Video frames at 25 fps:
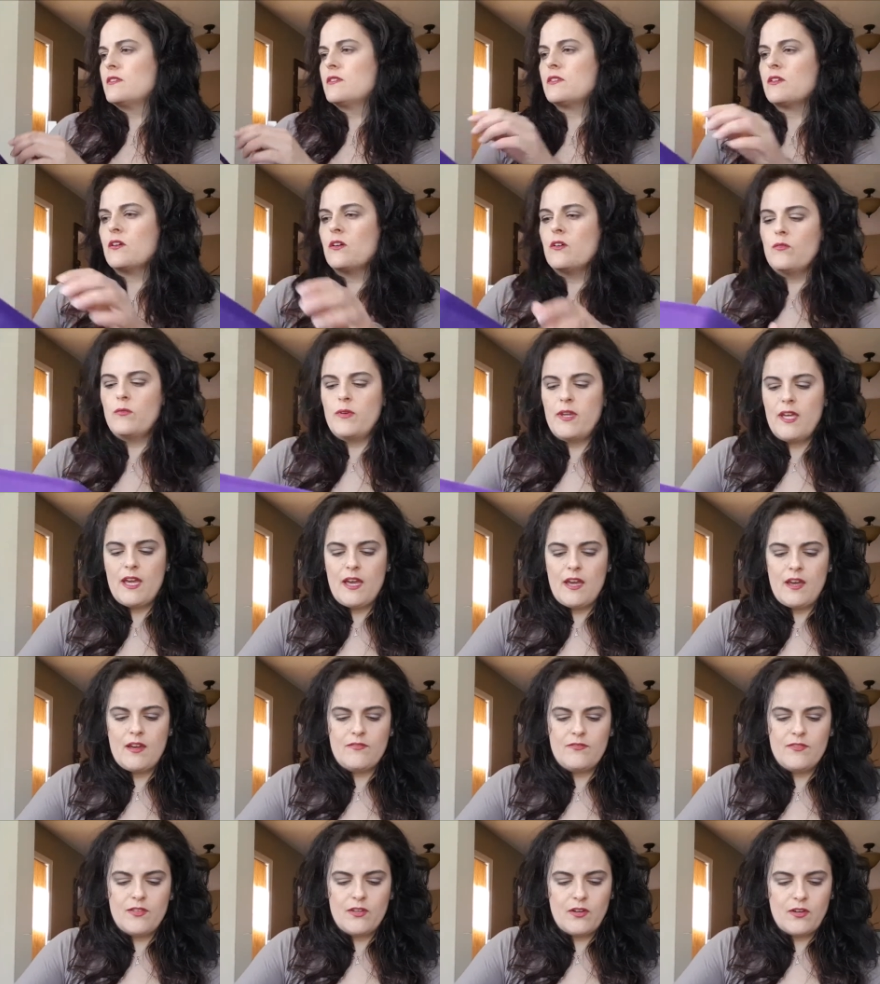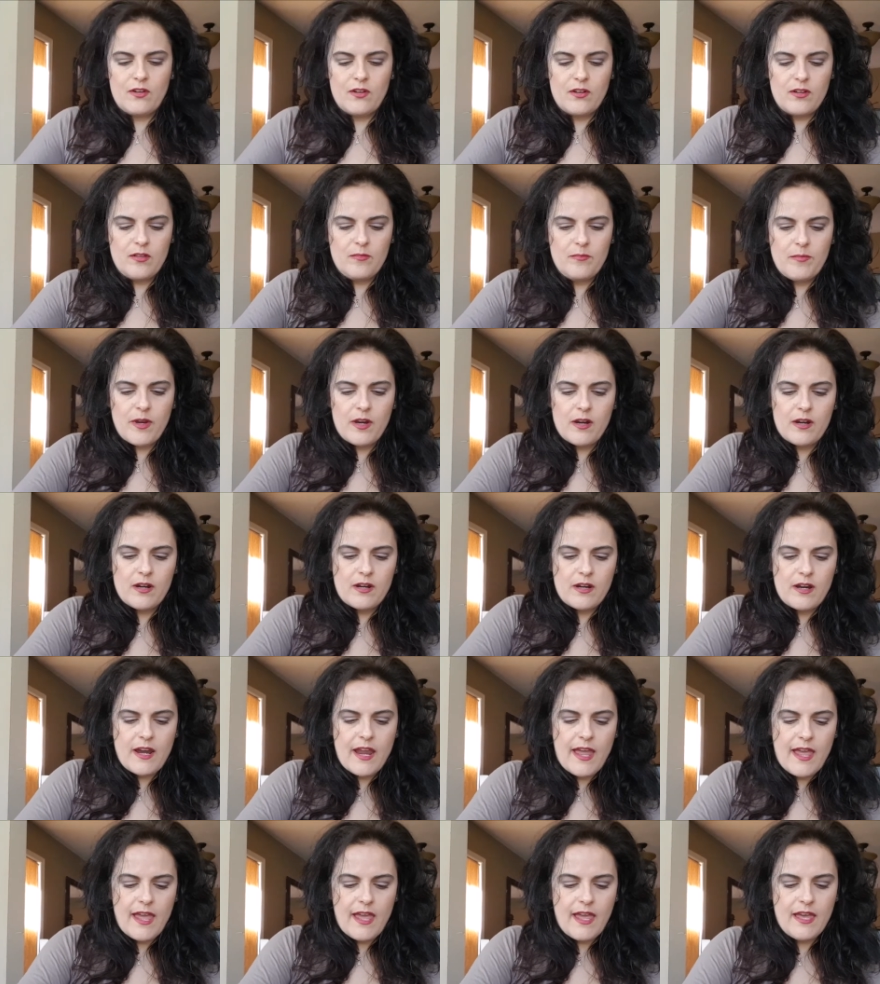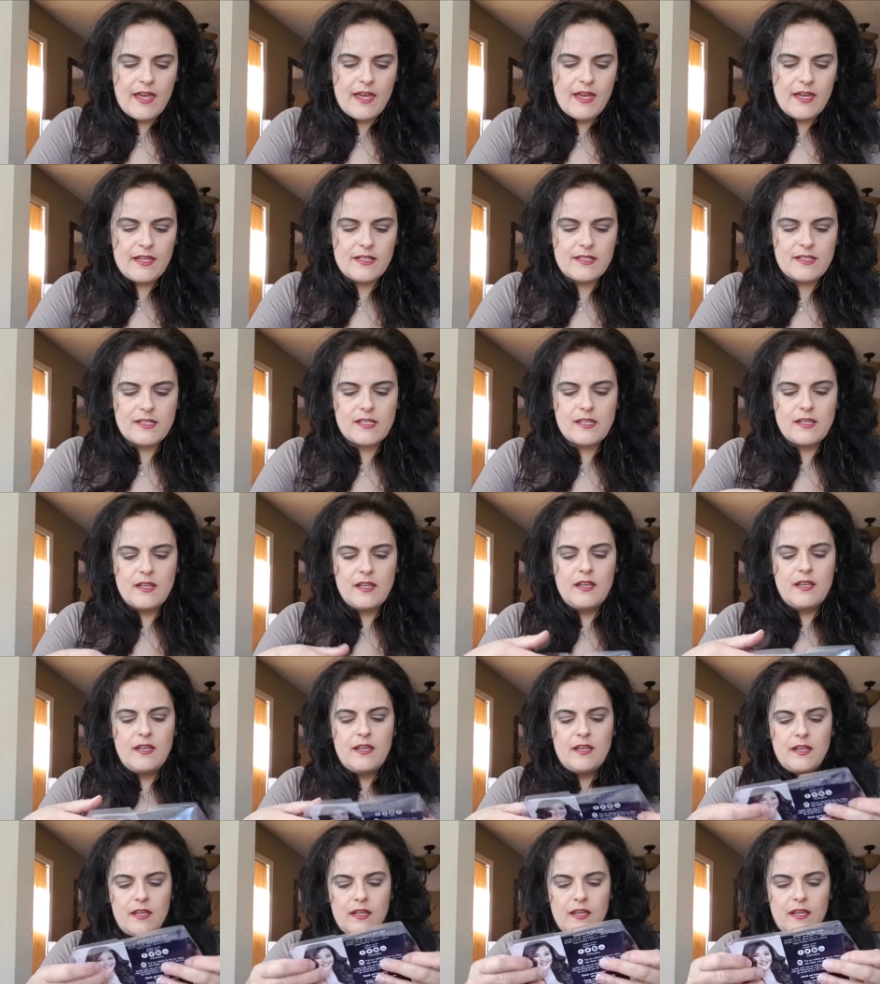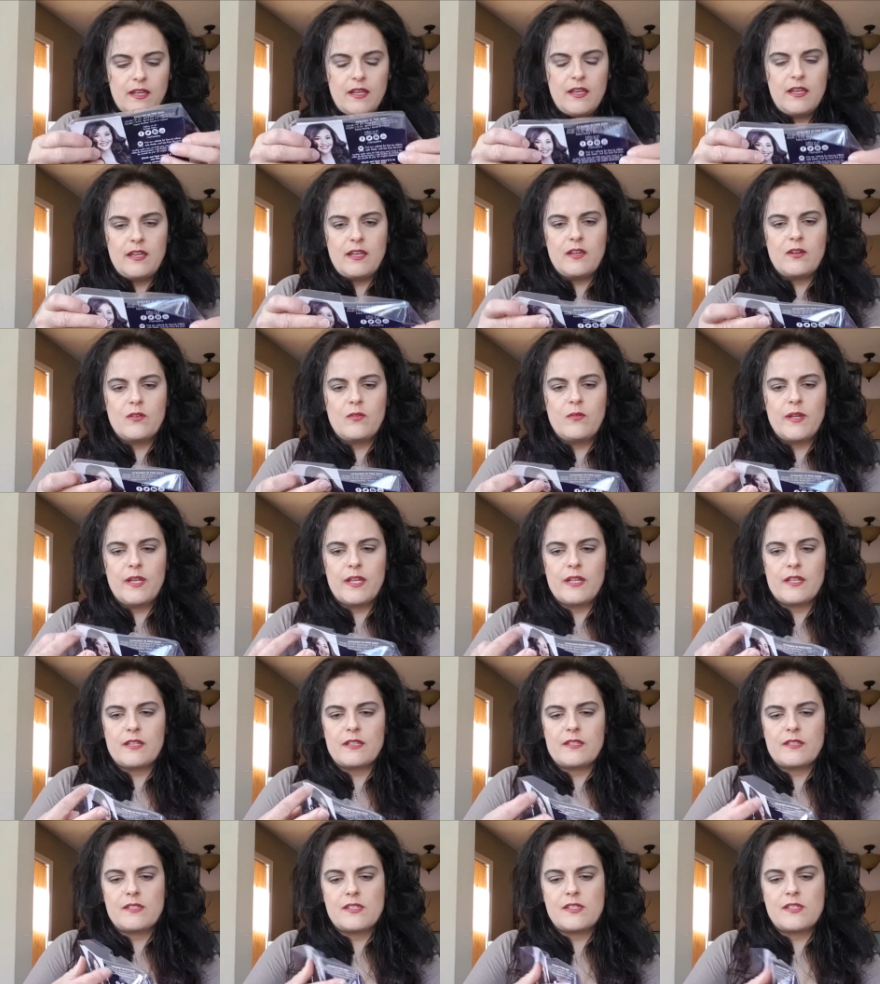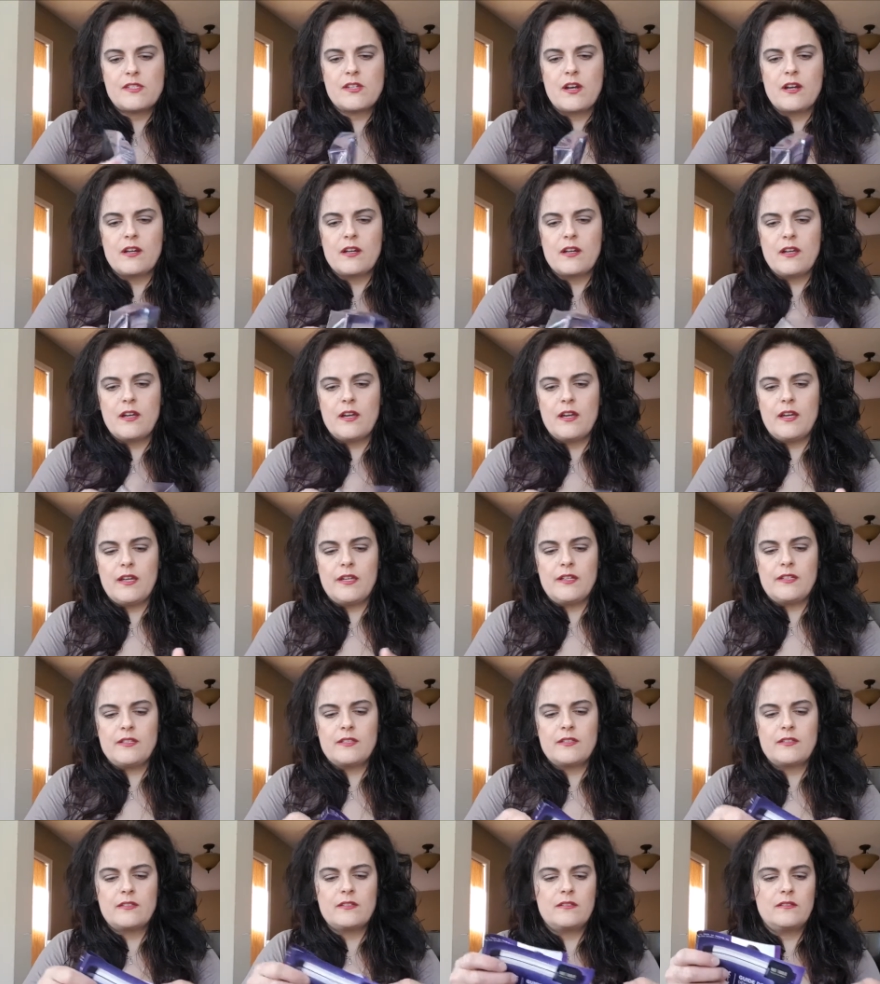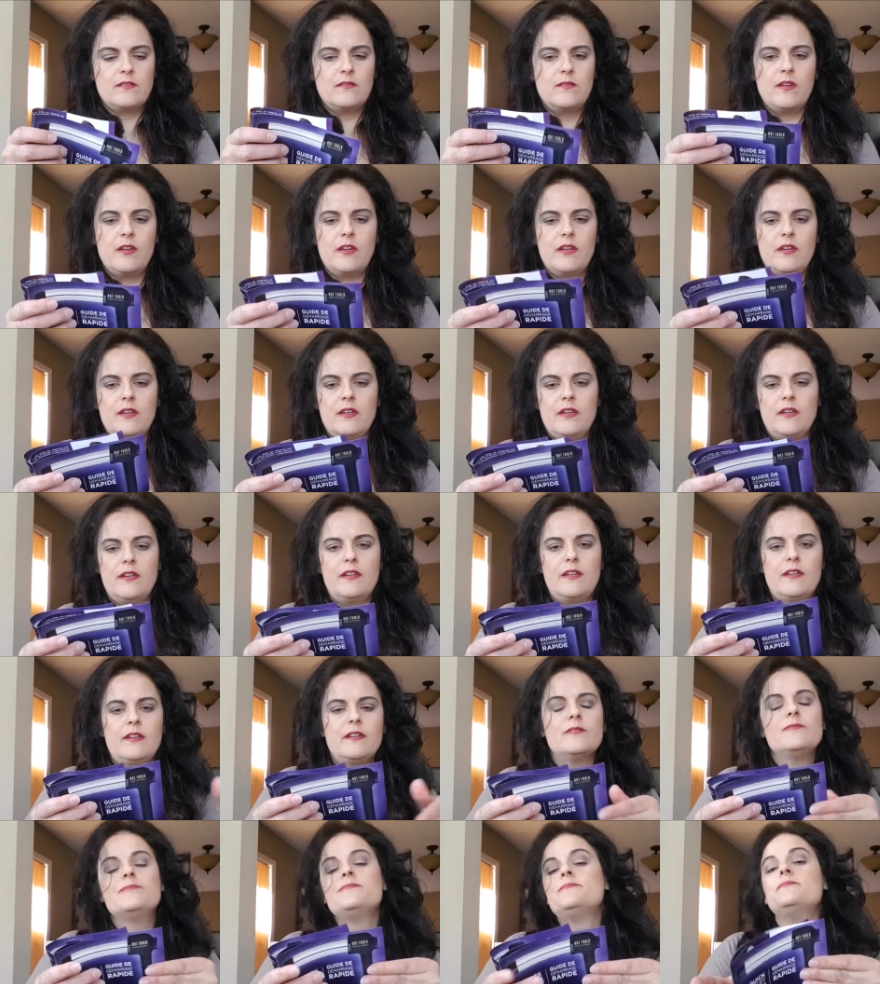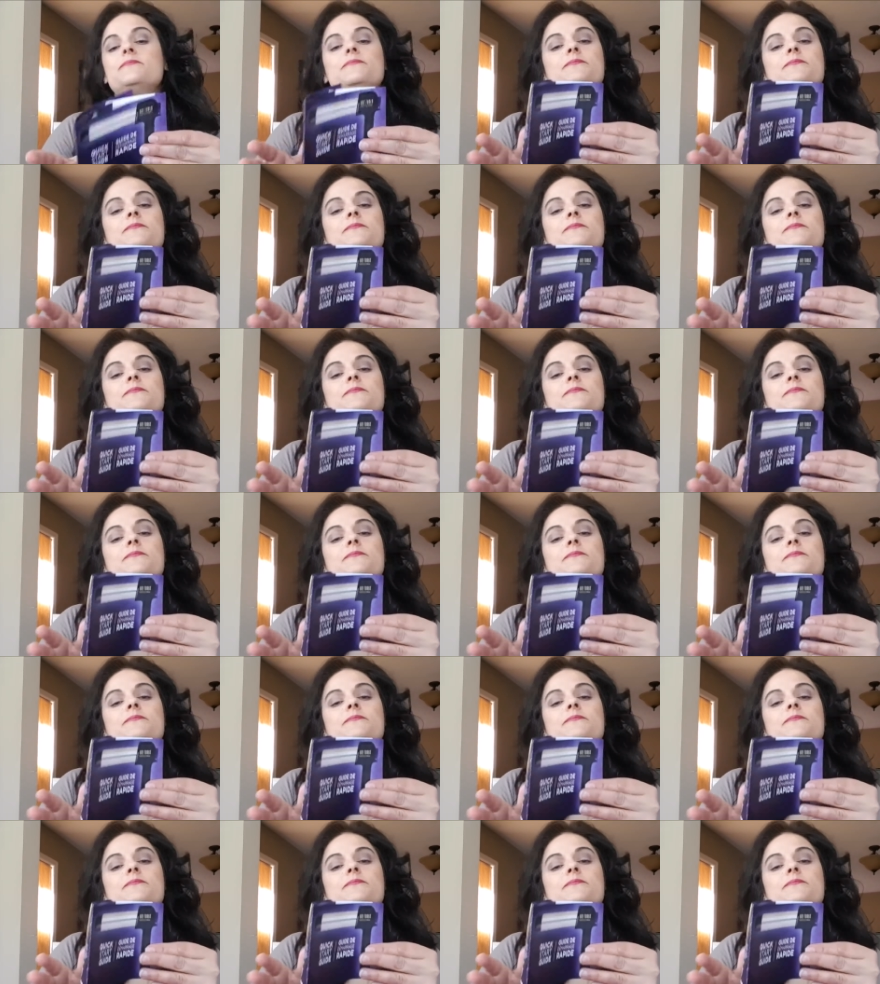So we have the curl bar and a quick start guide. Okay.